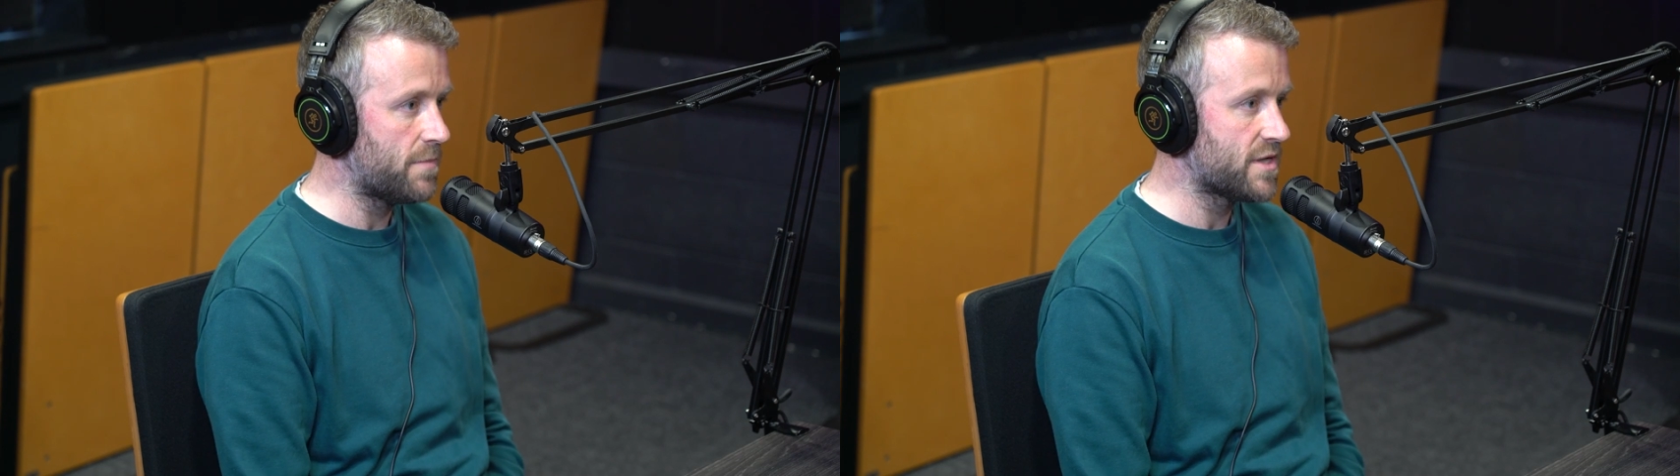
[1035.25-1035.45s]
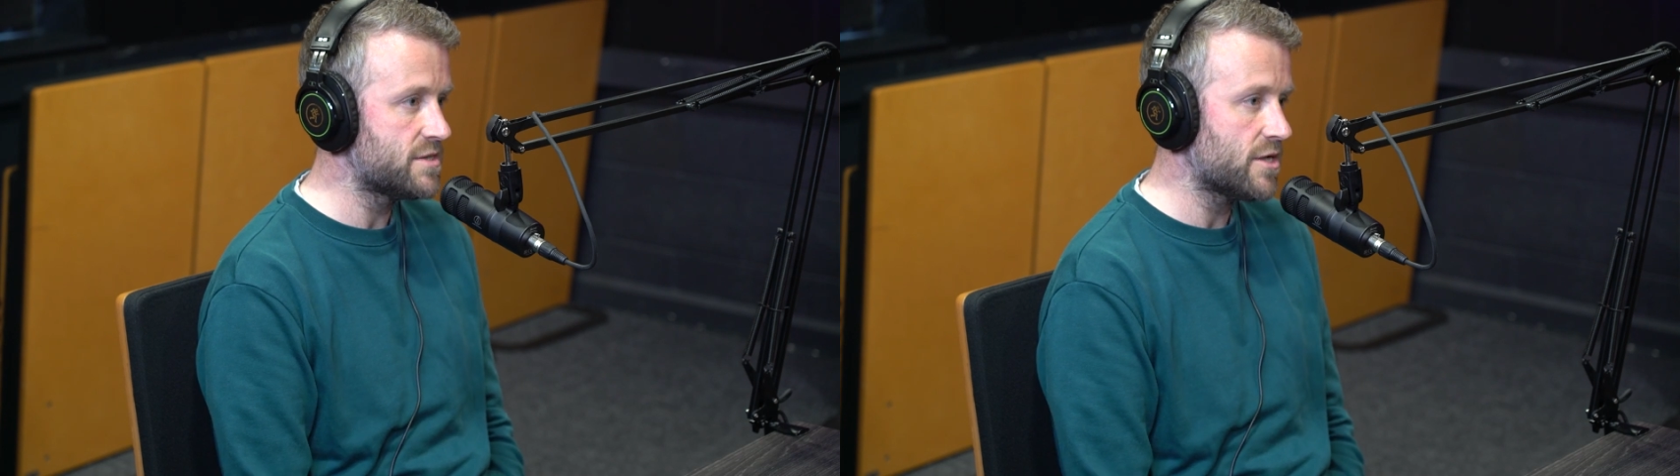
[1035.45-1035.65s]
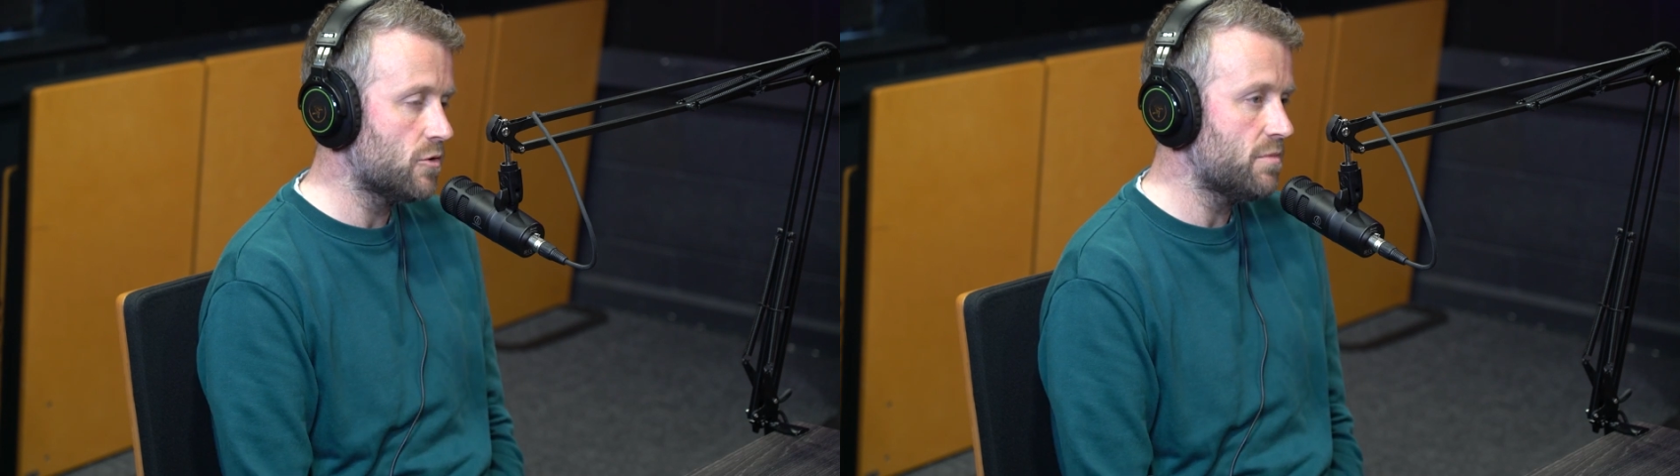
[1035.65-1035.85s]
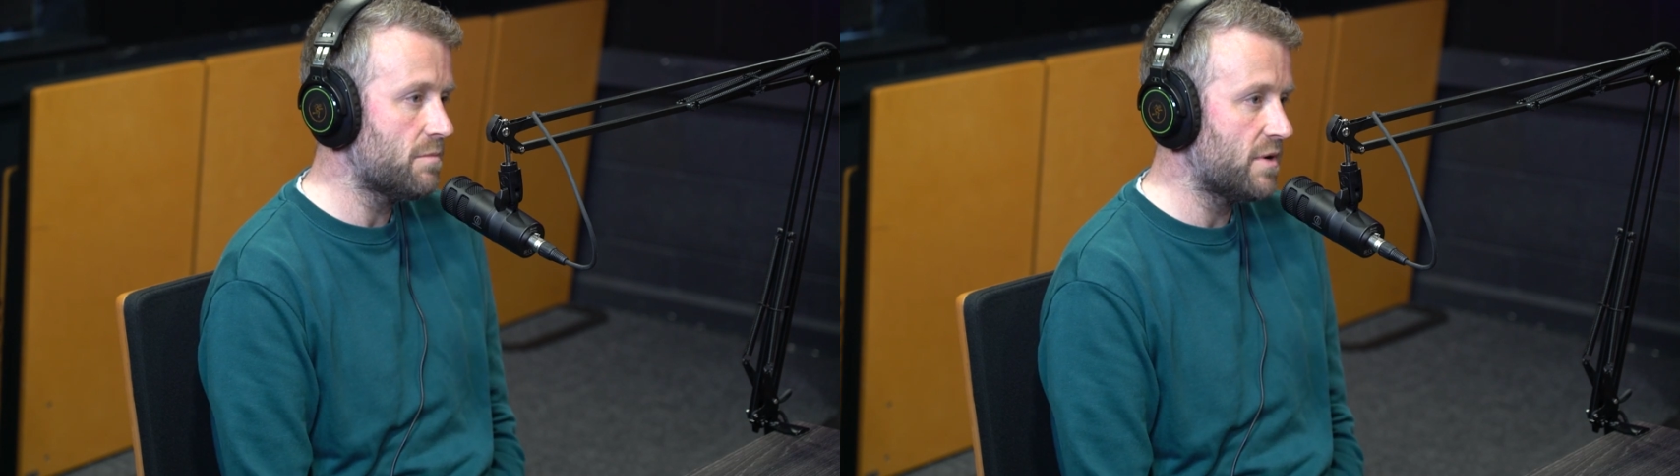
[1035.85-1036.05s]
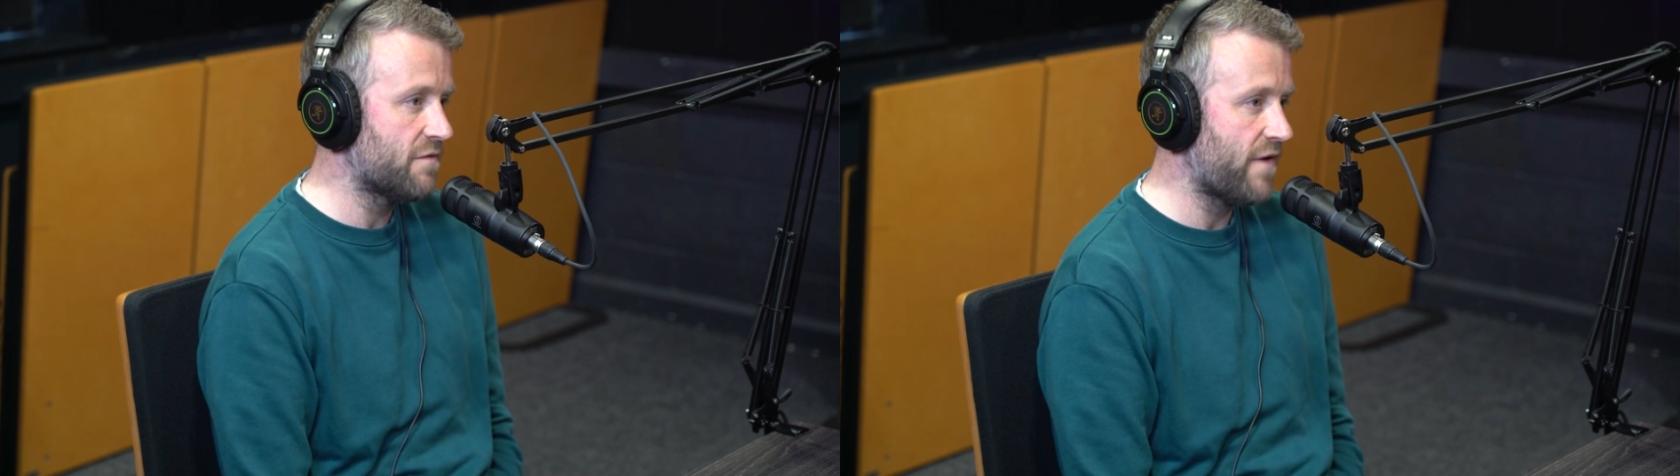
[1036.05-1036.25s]
Because it could be a
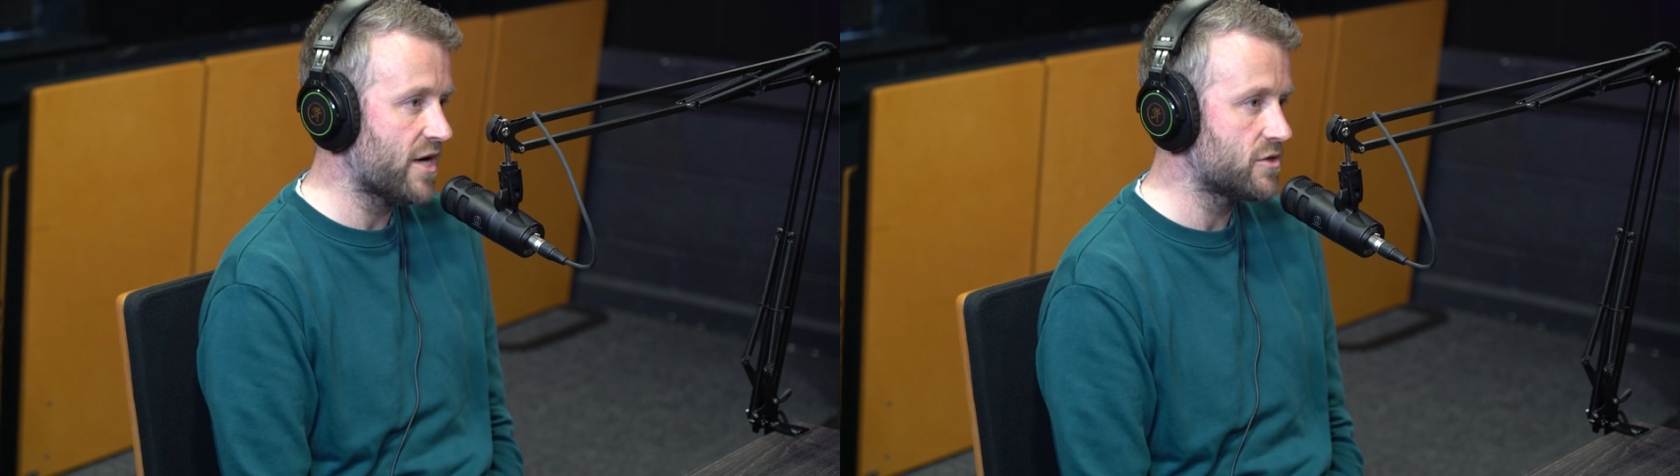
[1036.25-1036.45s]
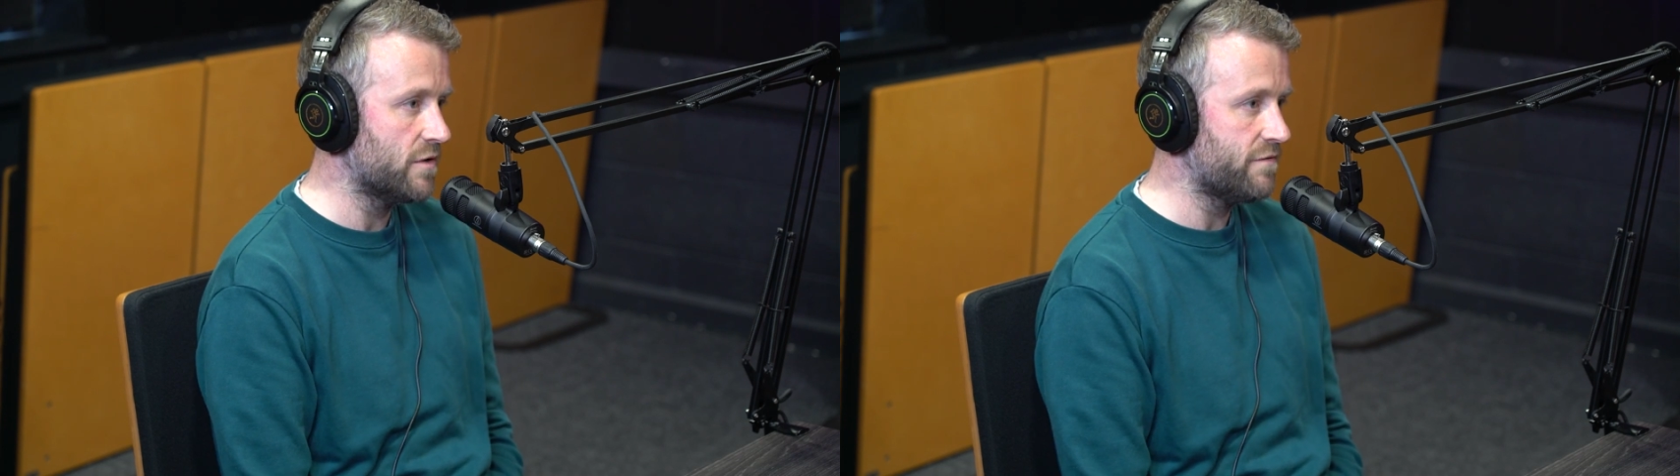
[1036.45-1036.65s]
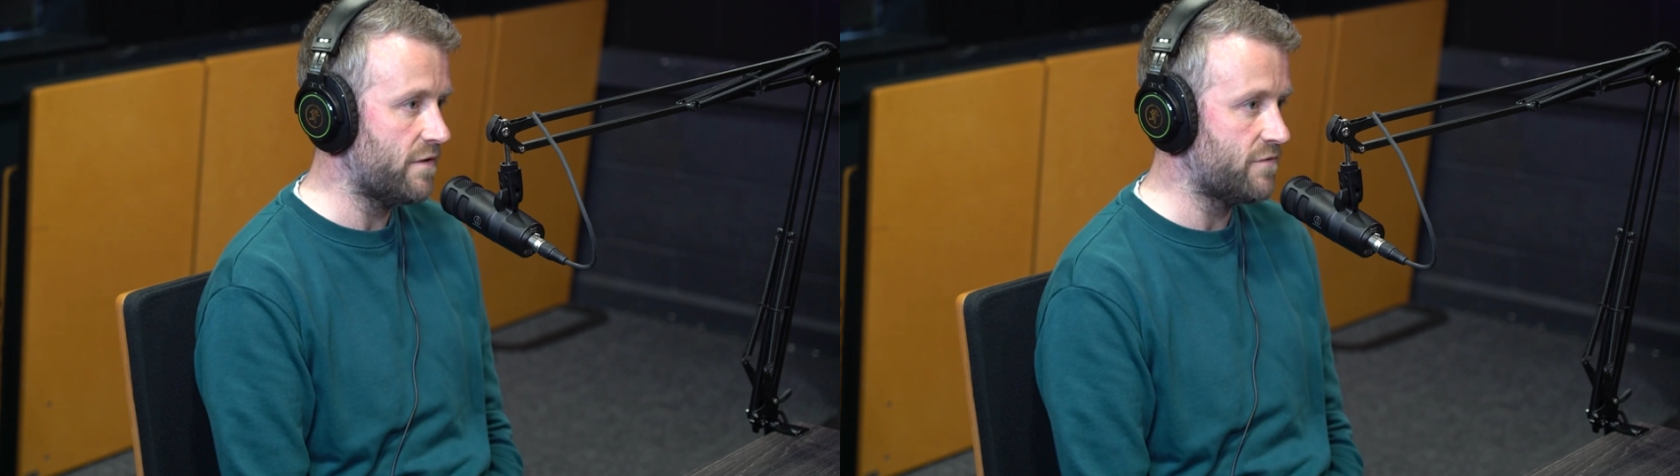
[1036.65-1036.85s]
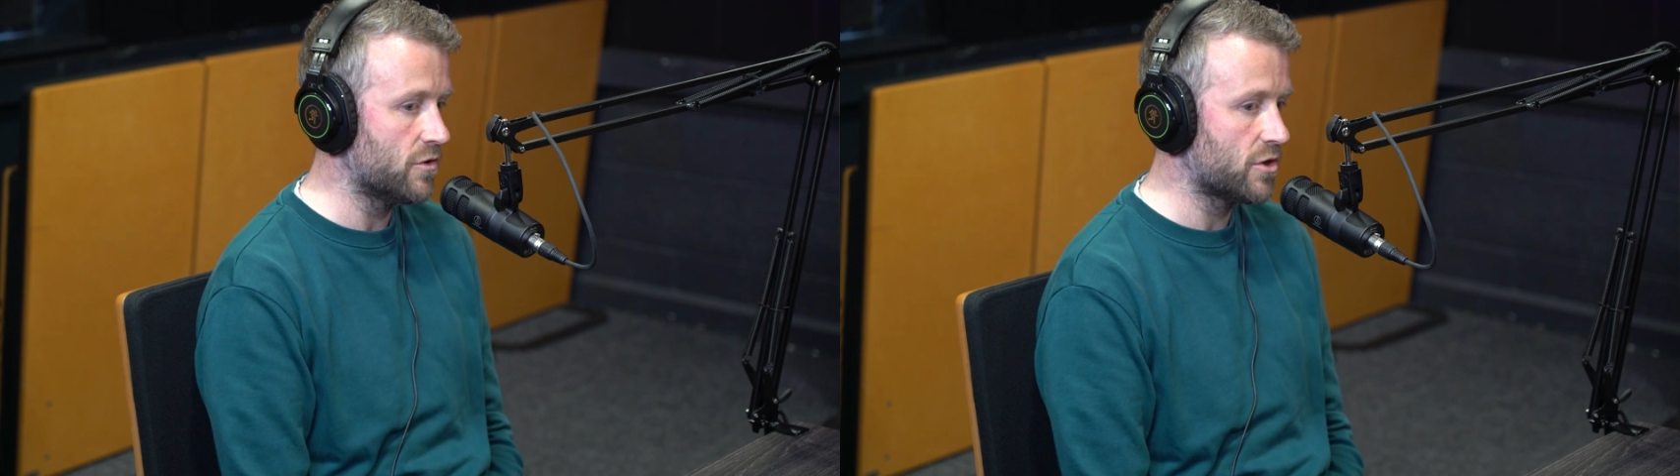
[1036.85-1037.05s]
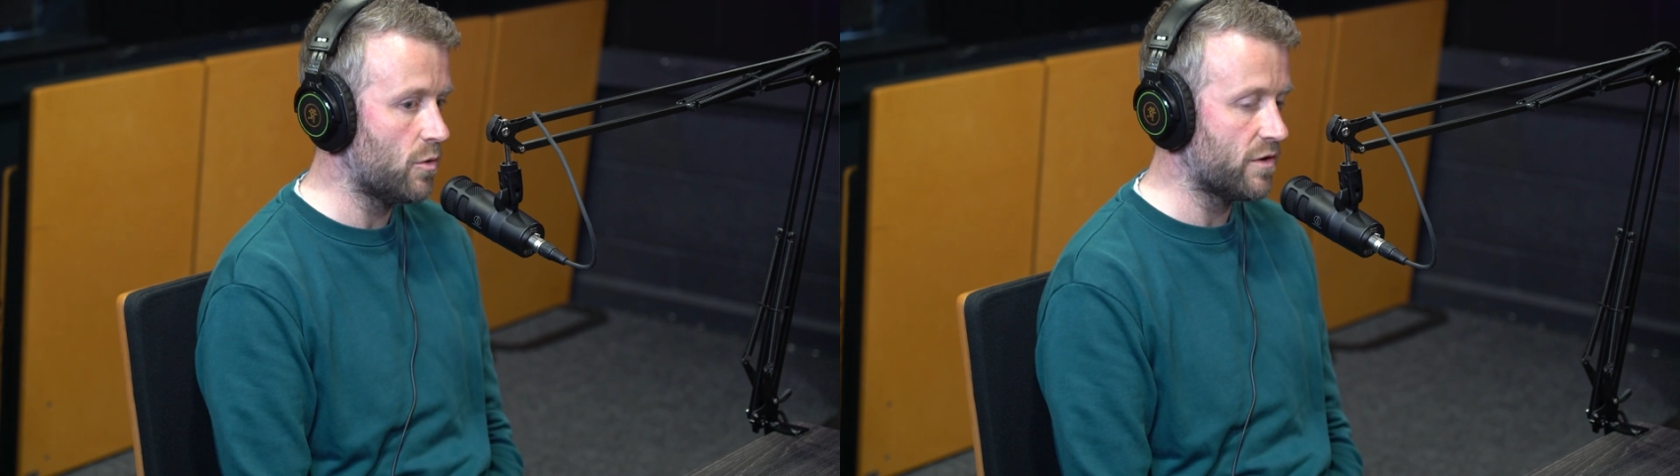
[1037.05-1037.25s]
big factor if
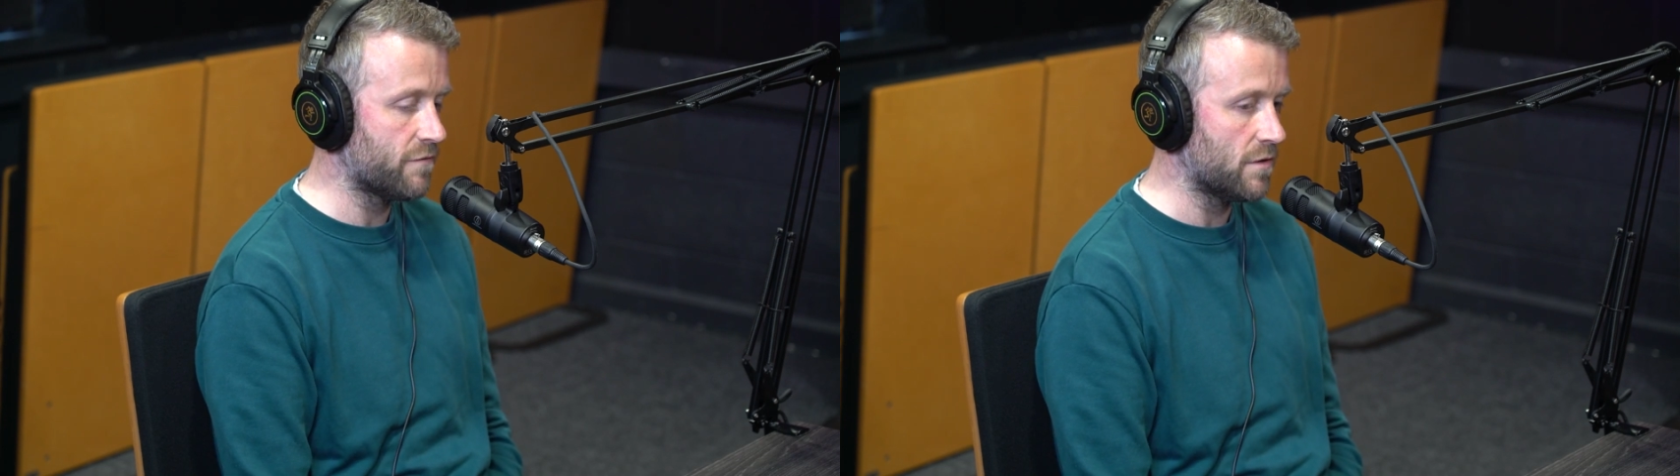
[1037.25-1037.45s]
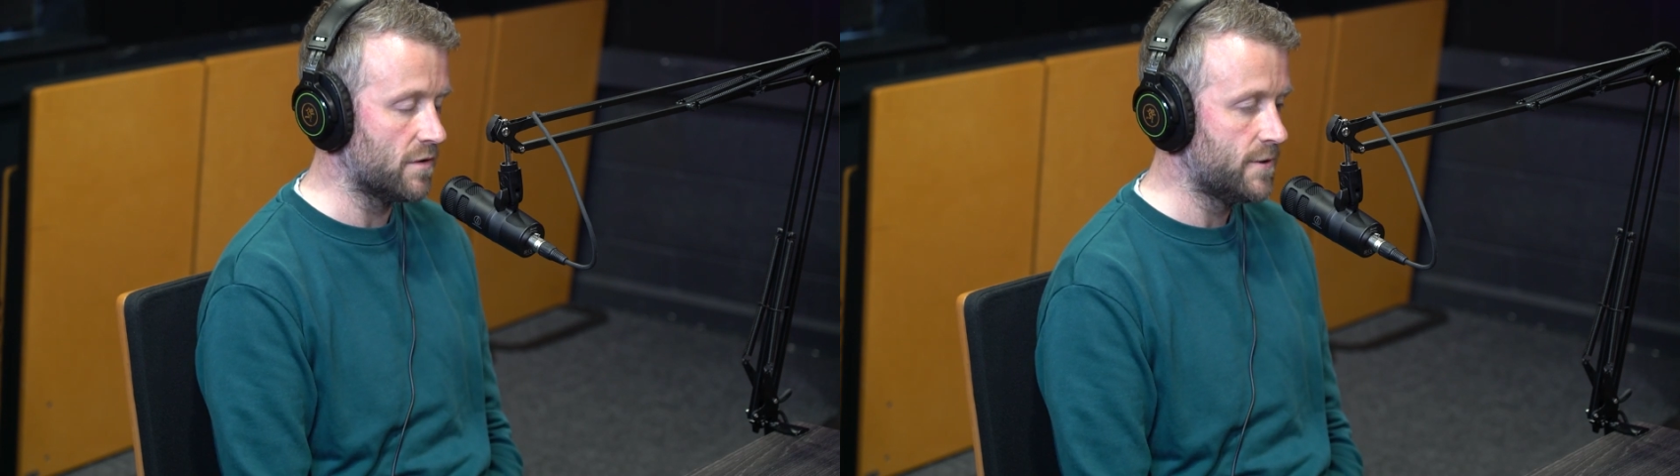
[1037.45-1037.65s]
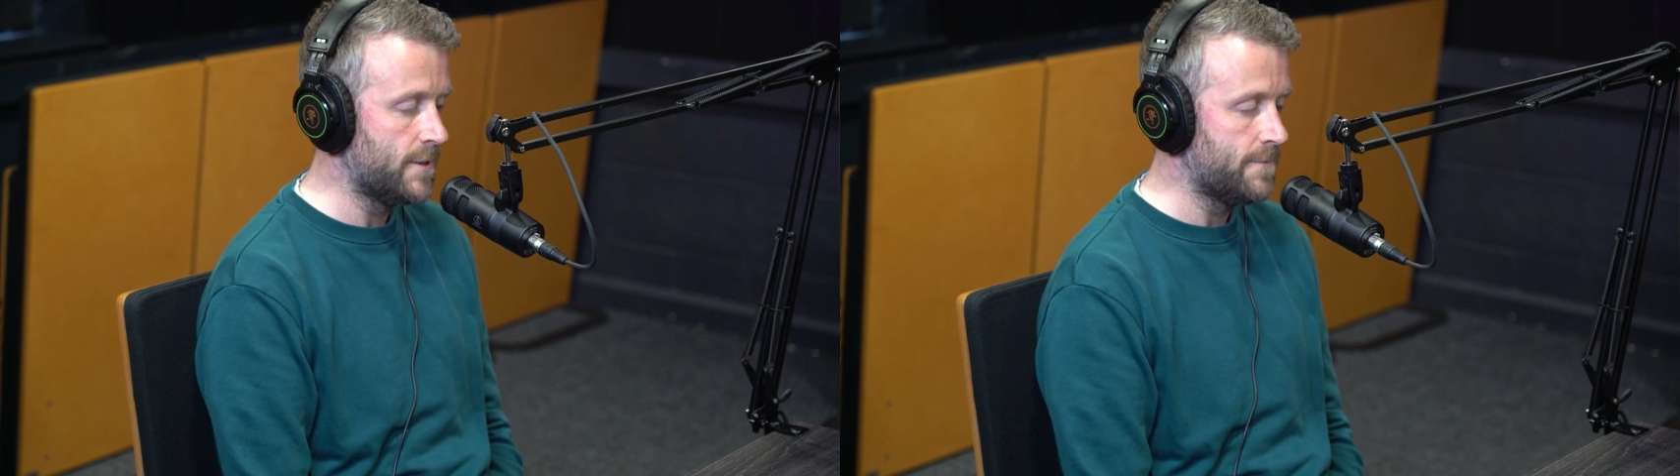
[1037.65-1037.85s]
you're going for